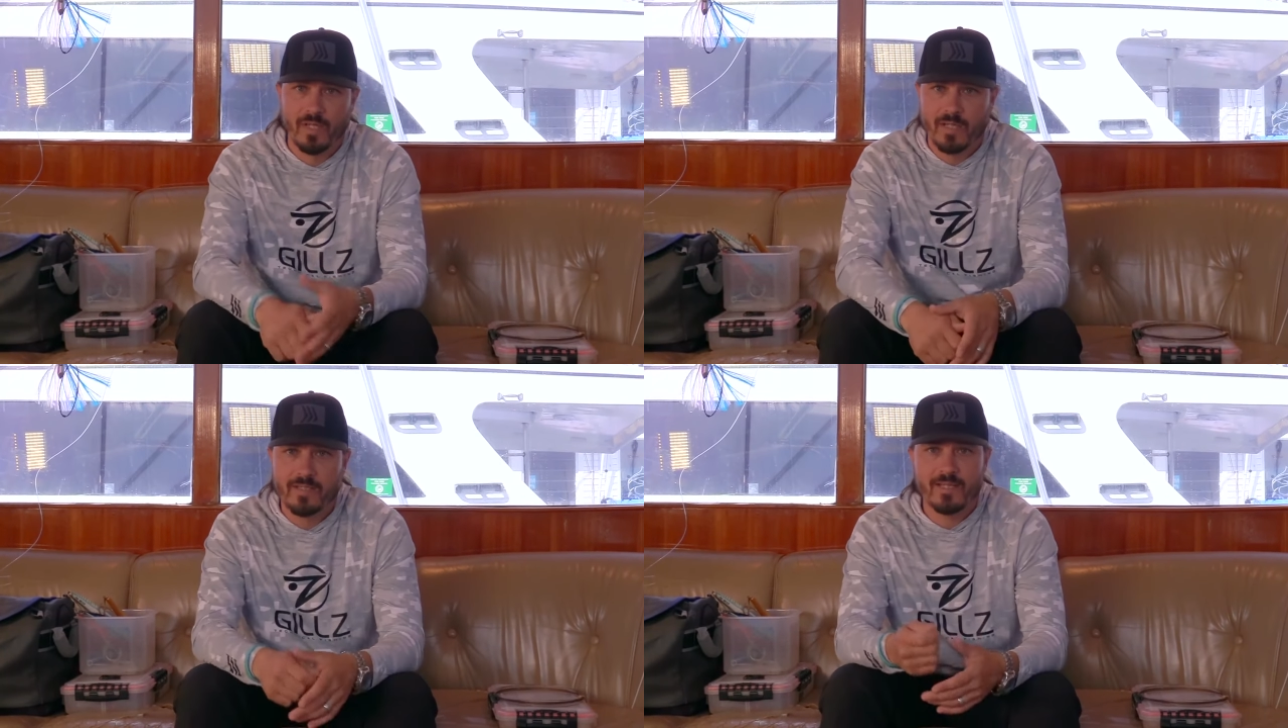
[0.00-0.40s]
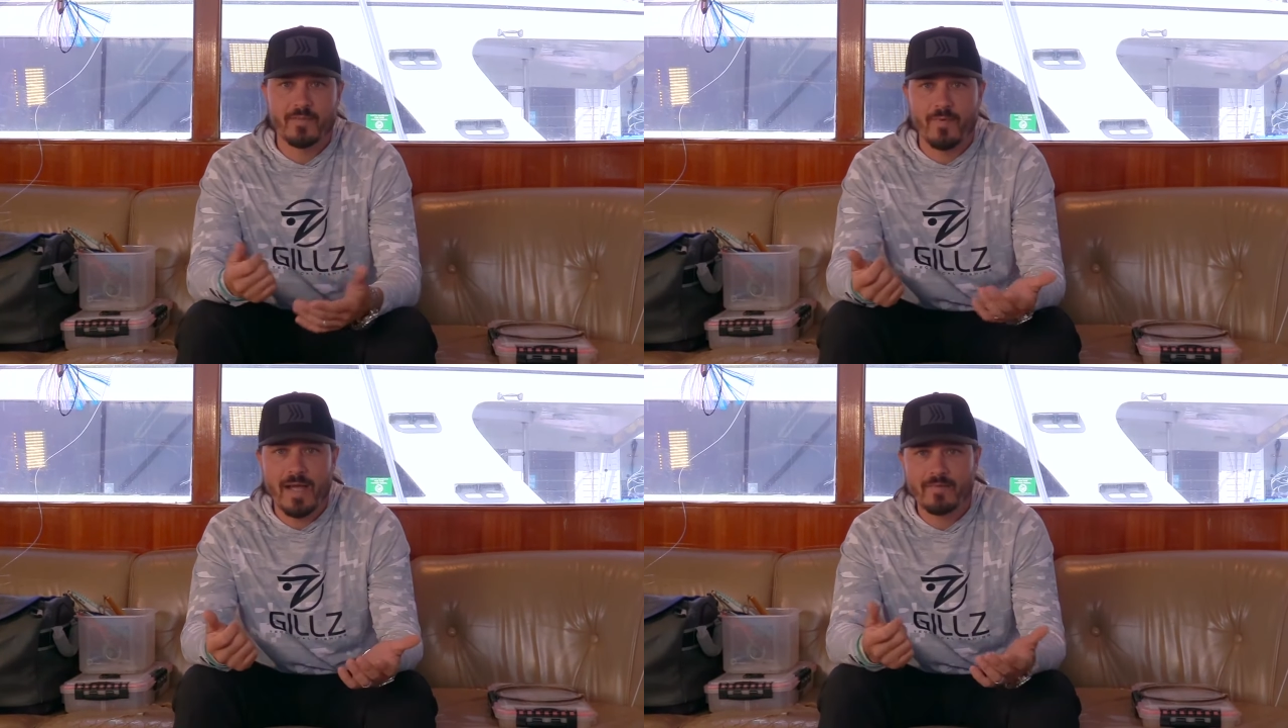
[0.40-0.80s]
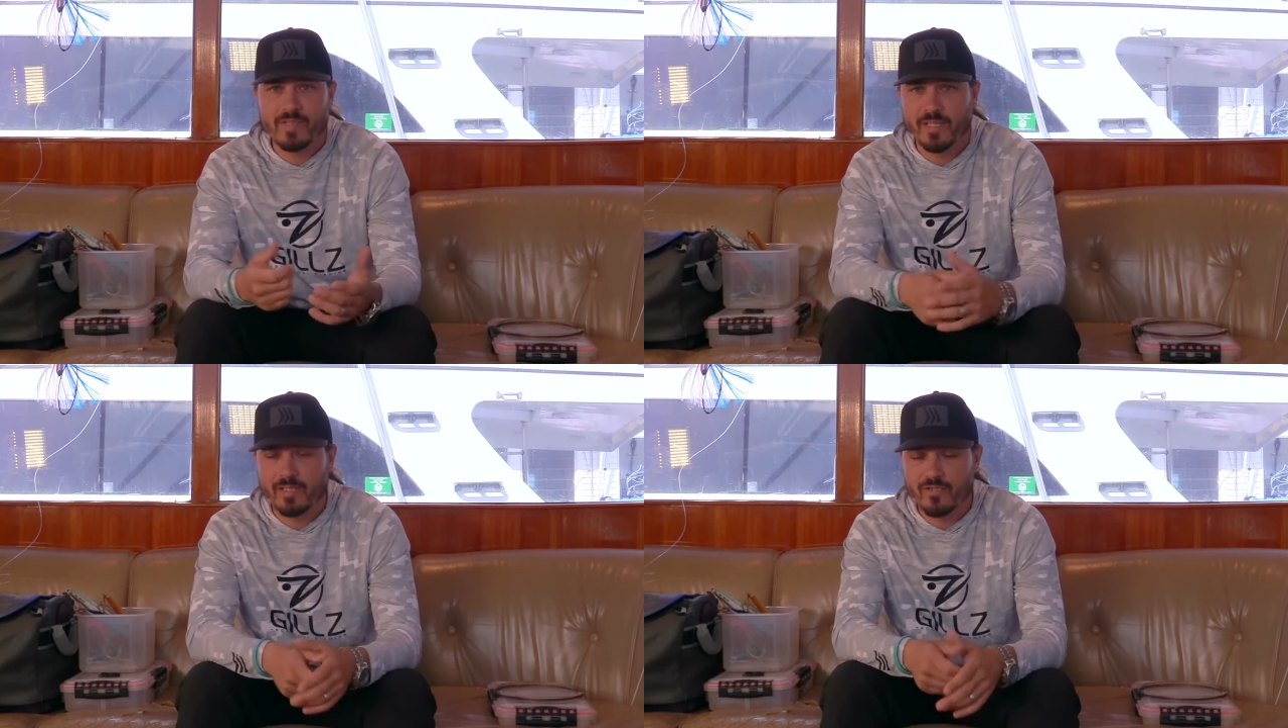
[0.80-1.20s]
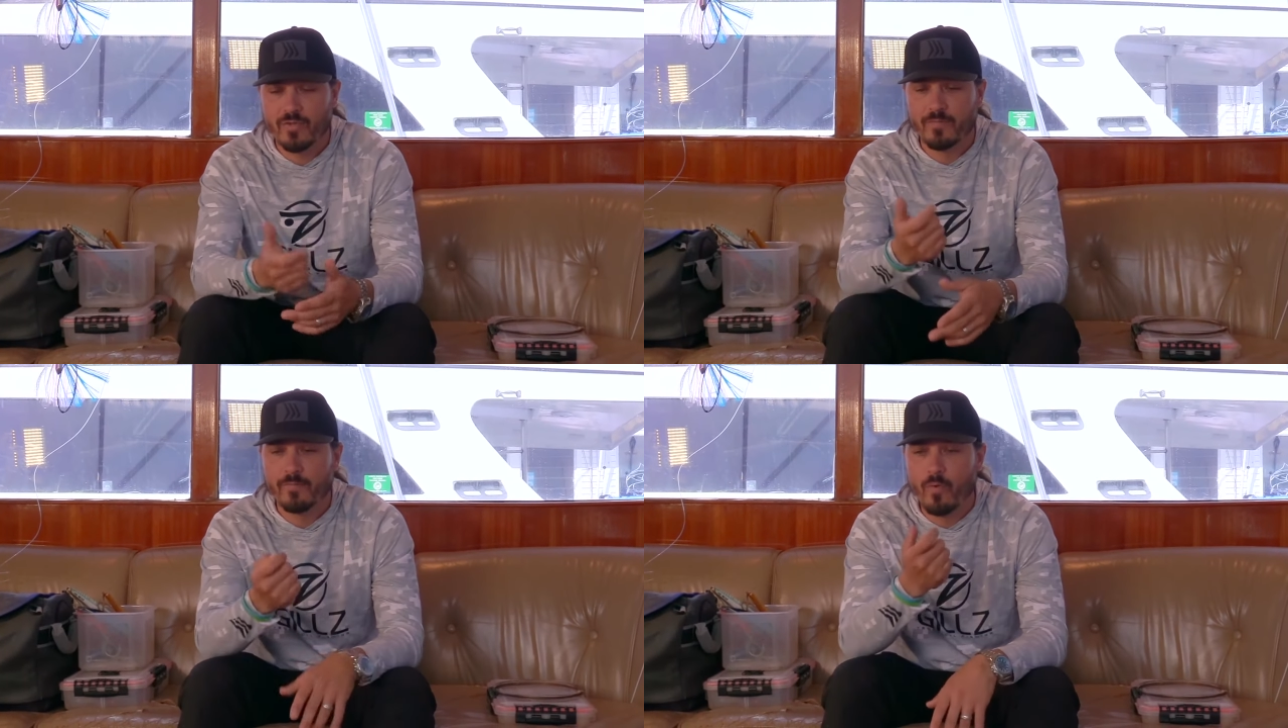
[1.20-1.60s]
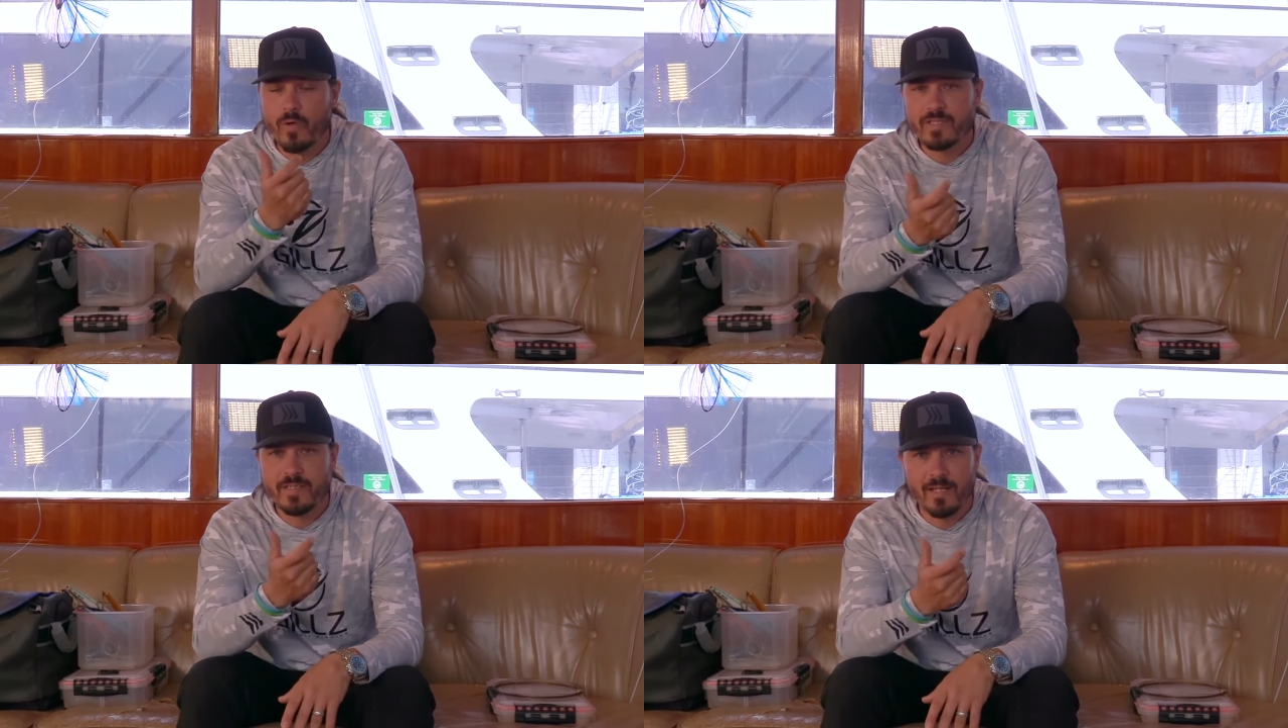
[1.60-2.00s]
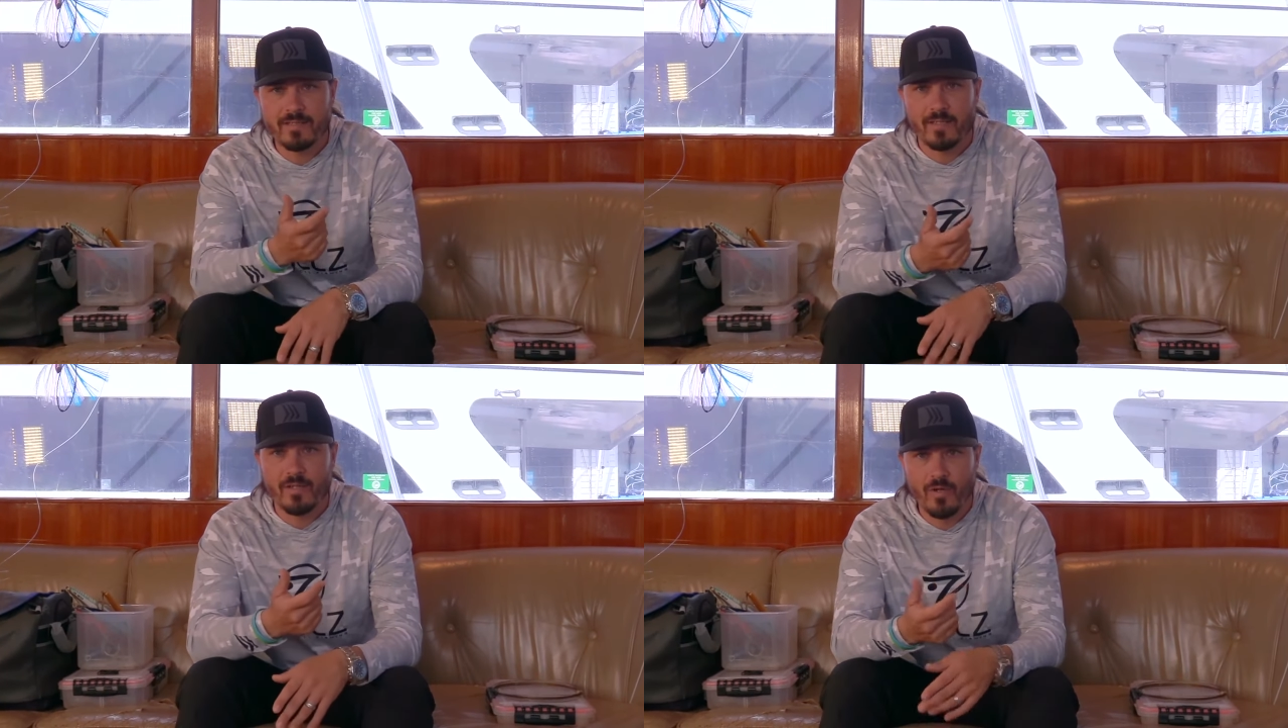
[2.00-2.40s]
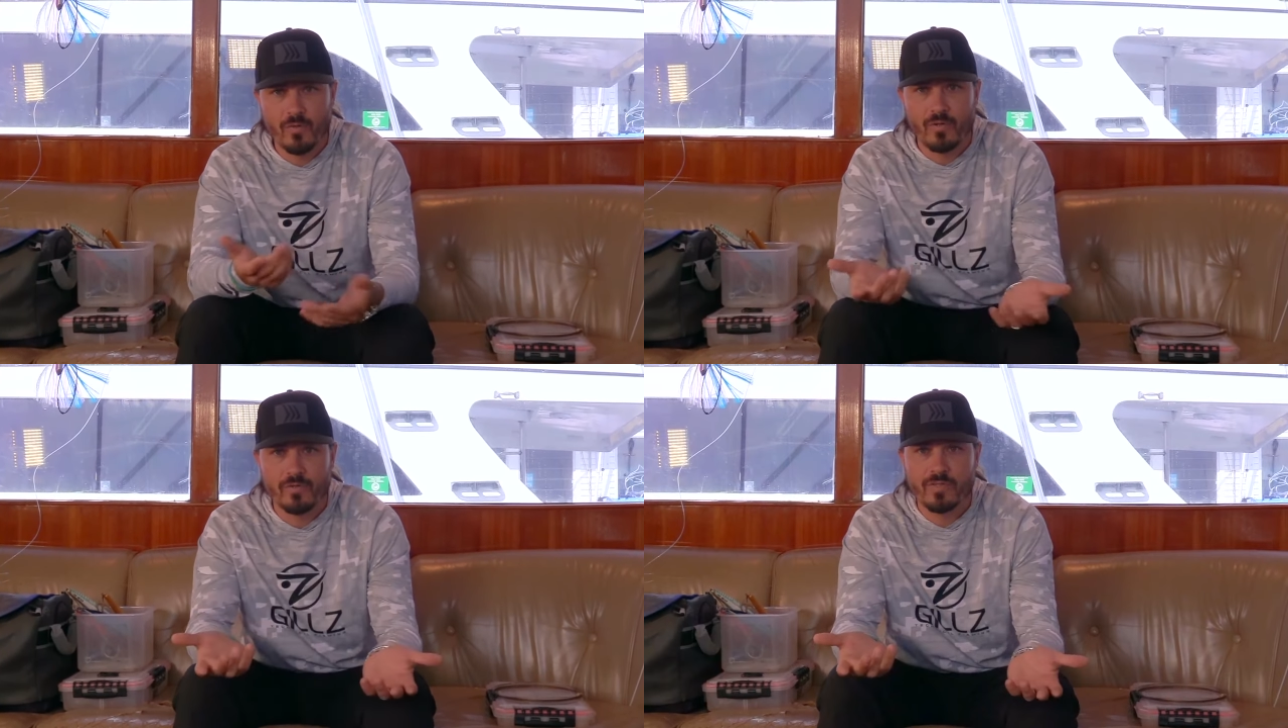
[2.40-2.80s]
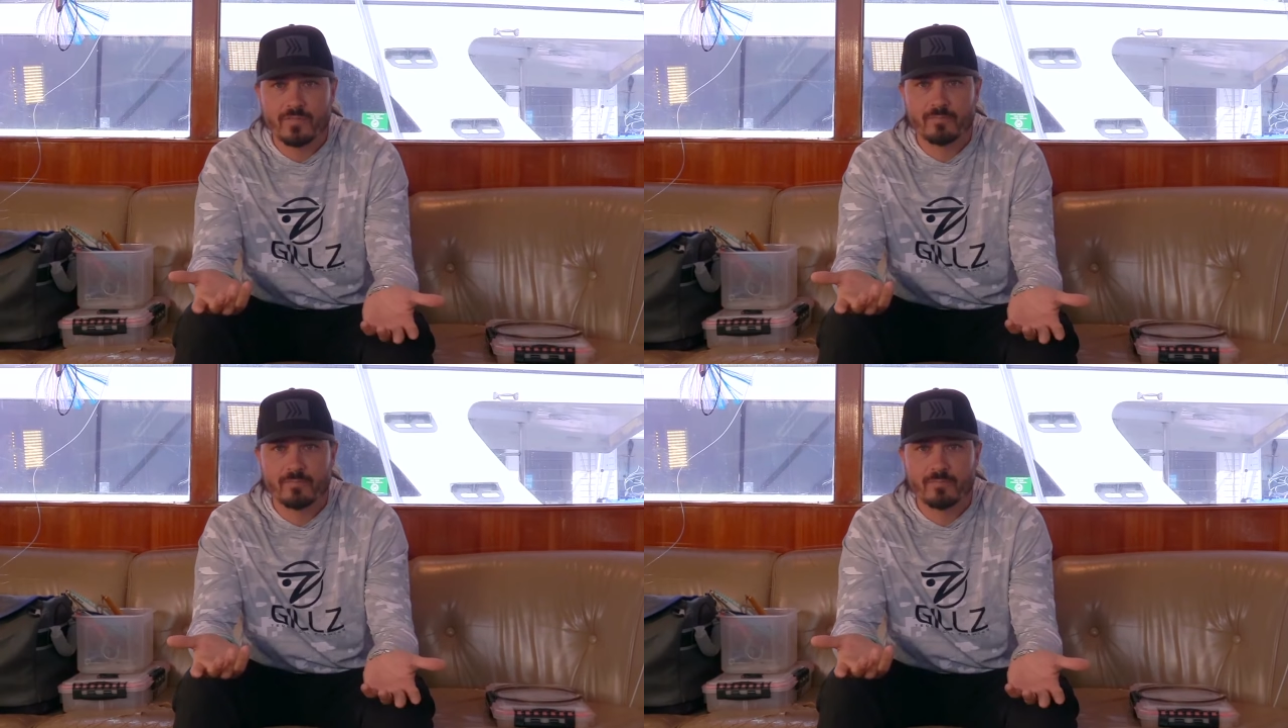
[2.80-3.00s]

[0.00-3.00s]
It takes 5 seconds. You can voice text a note on your